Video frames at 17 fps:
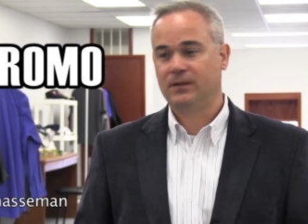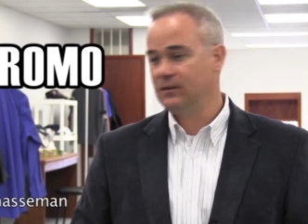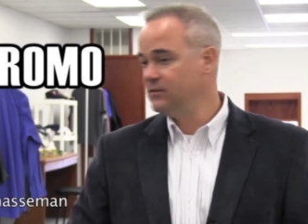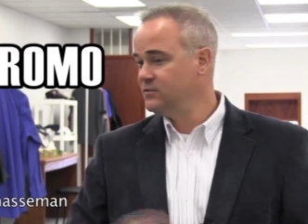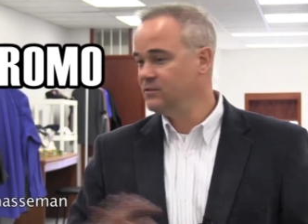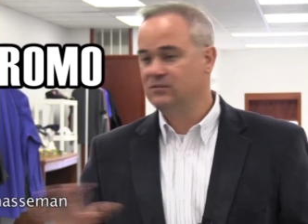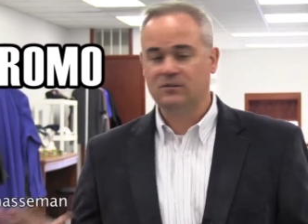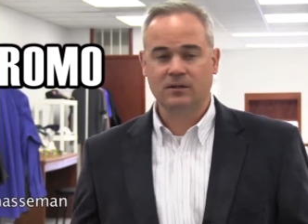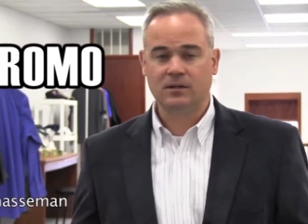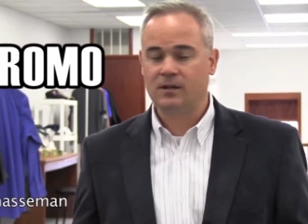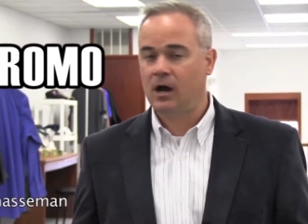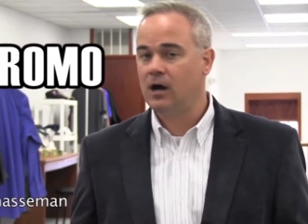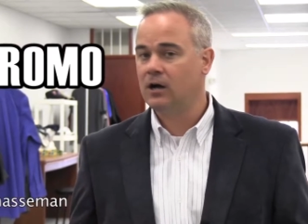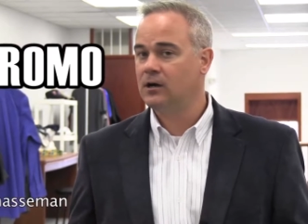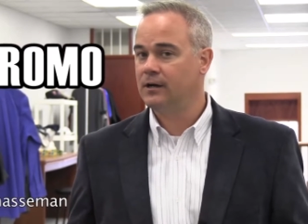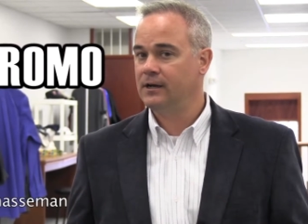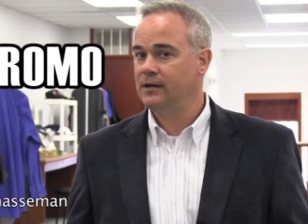Now, this isn't a
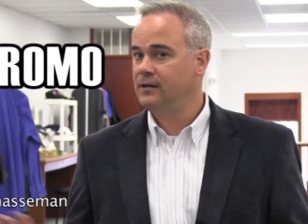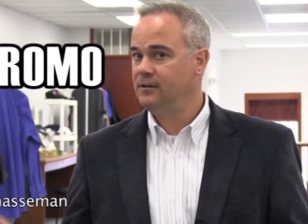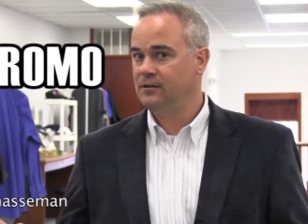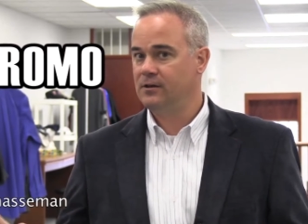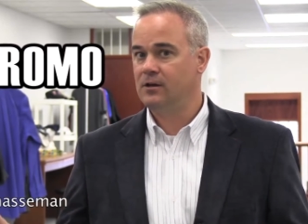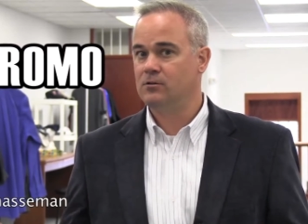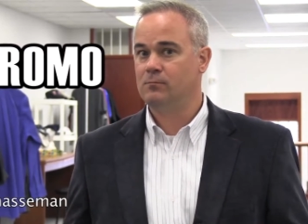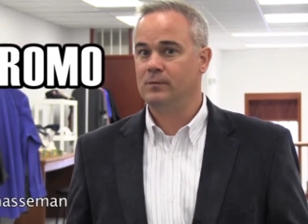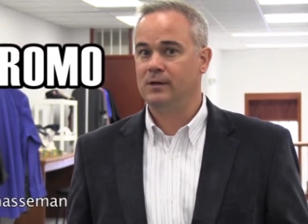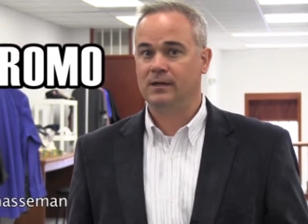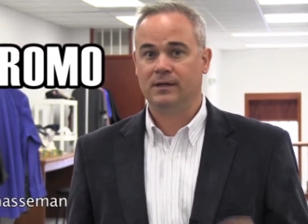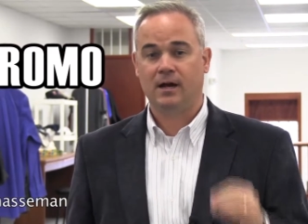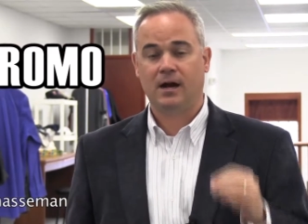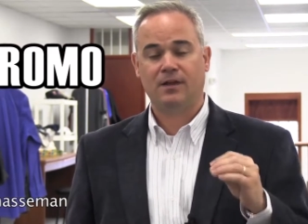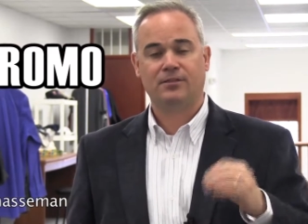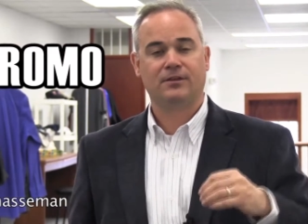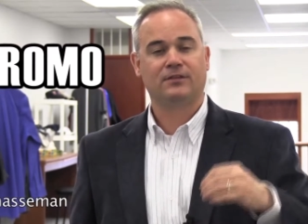knock on any of the other
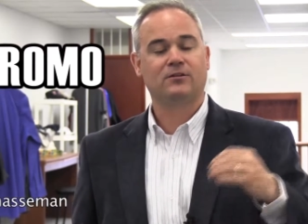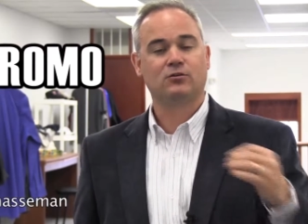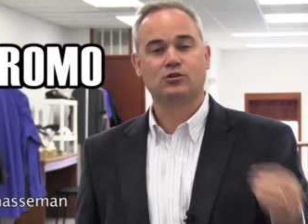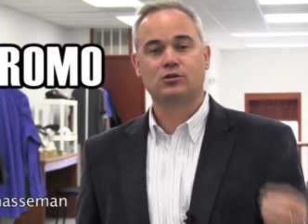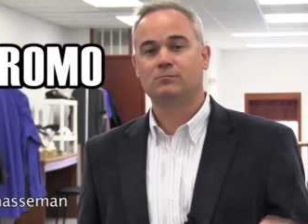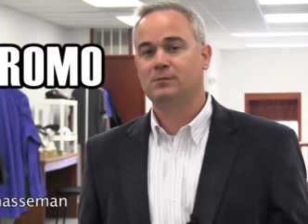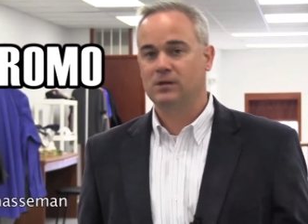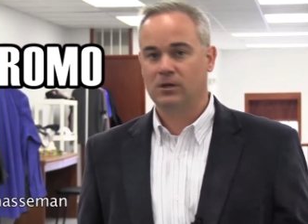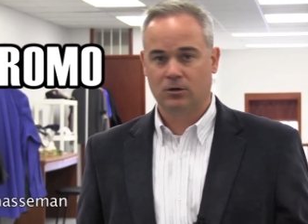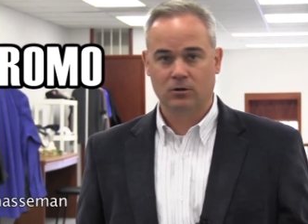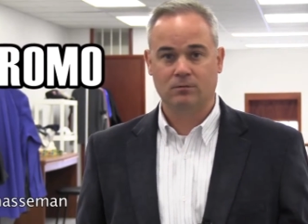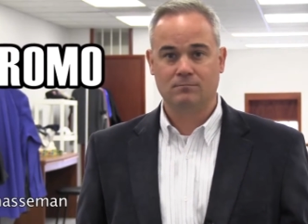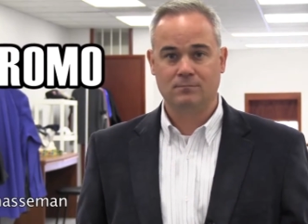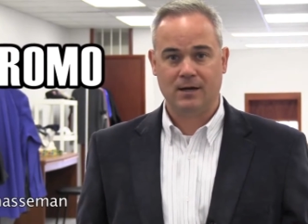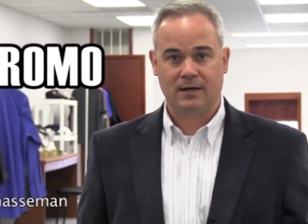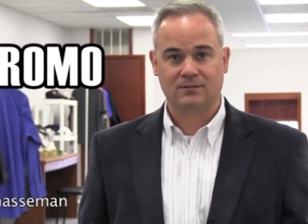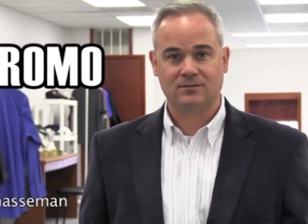media. I think there should be a
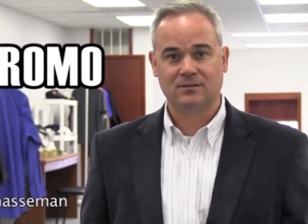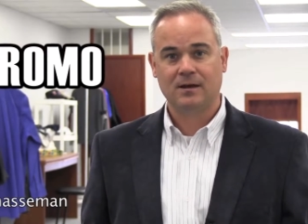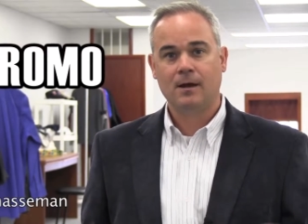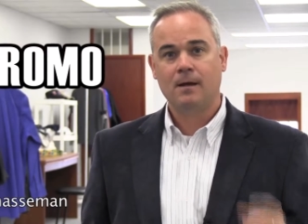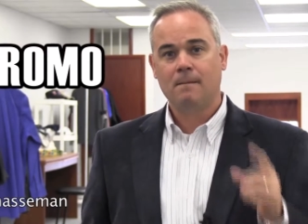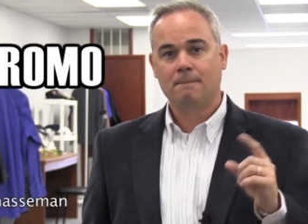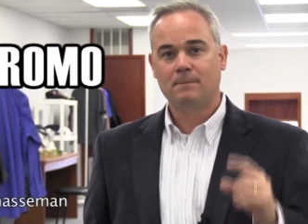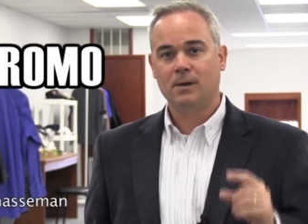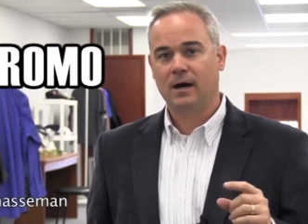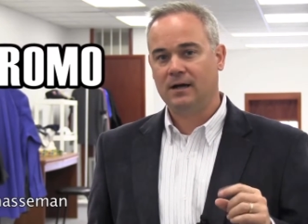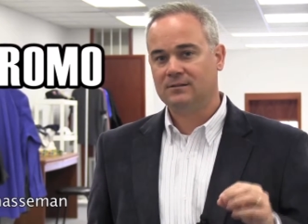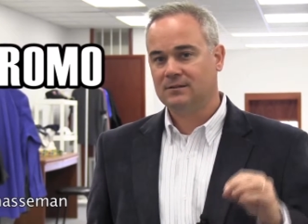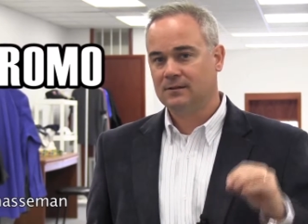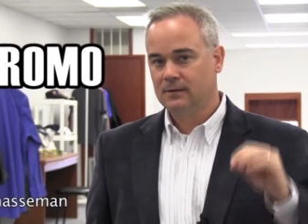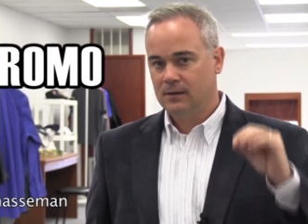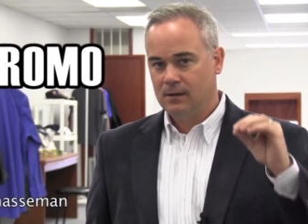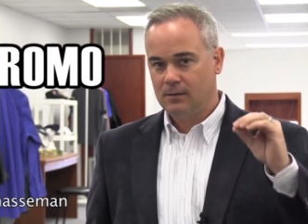good mix,
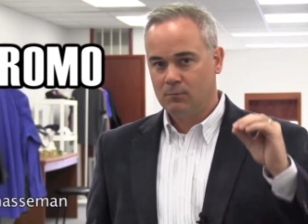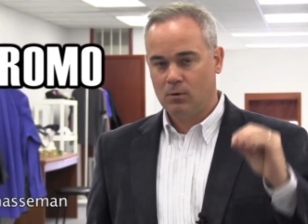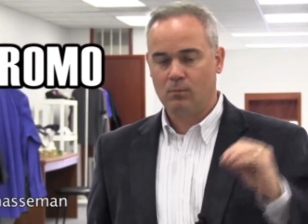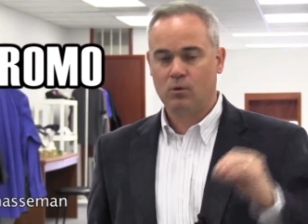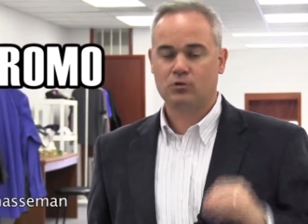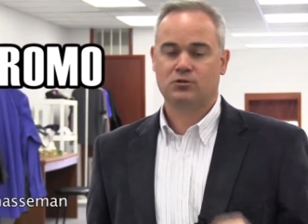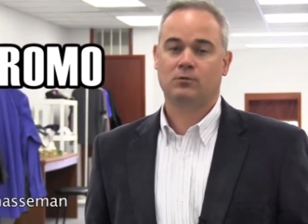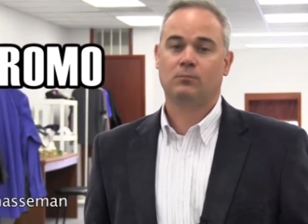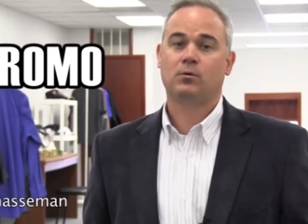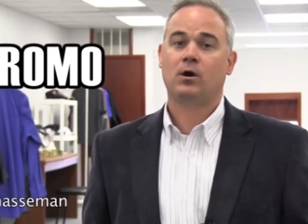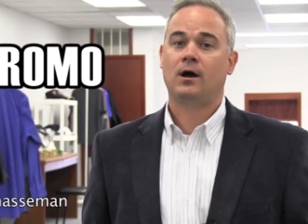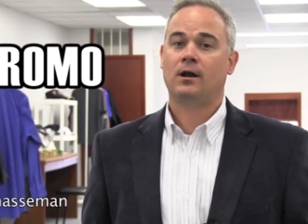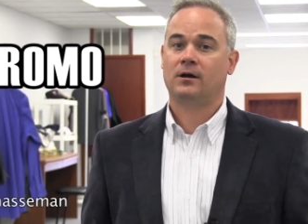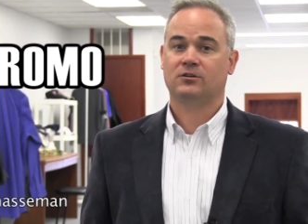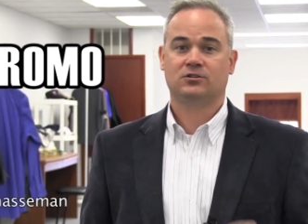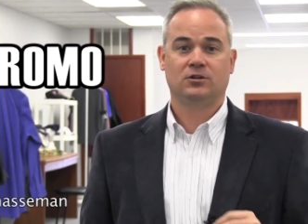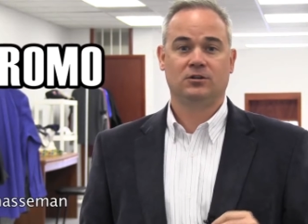but promotional
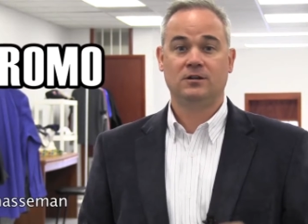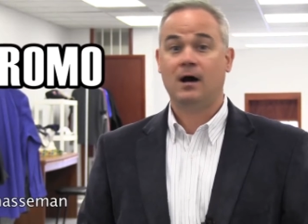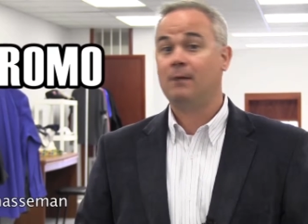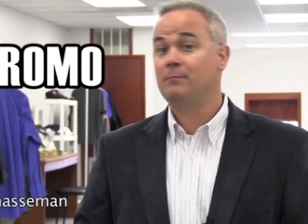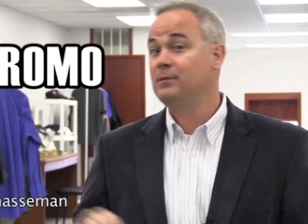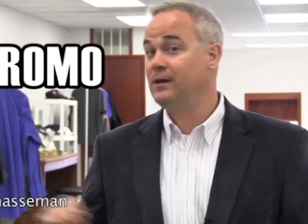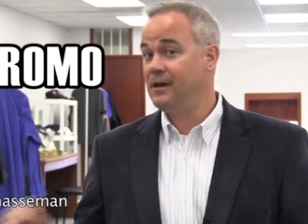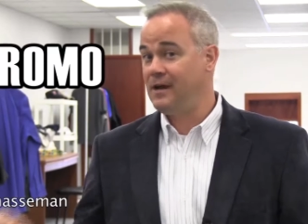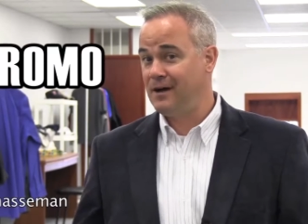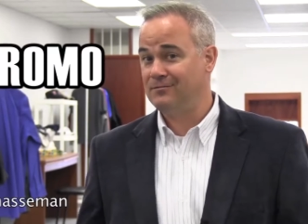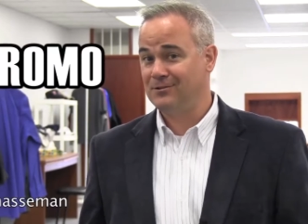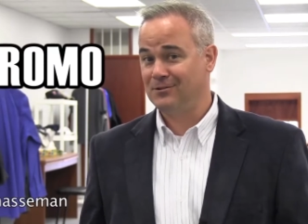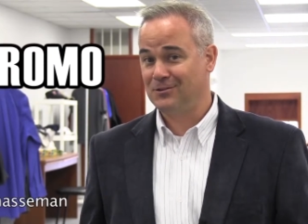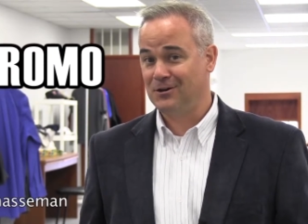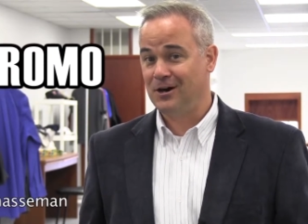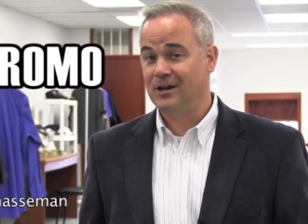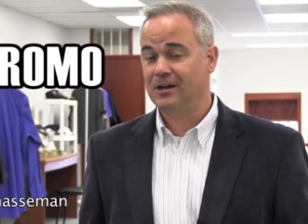products should not be an
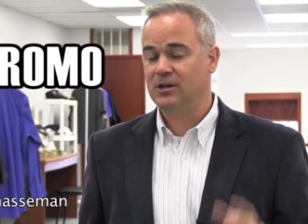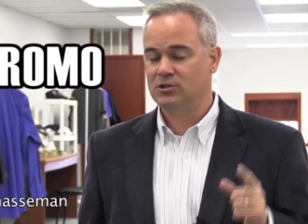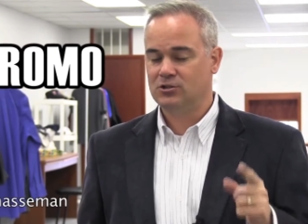afterthought.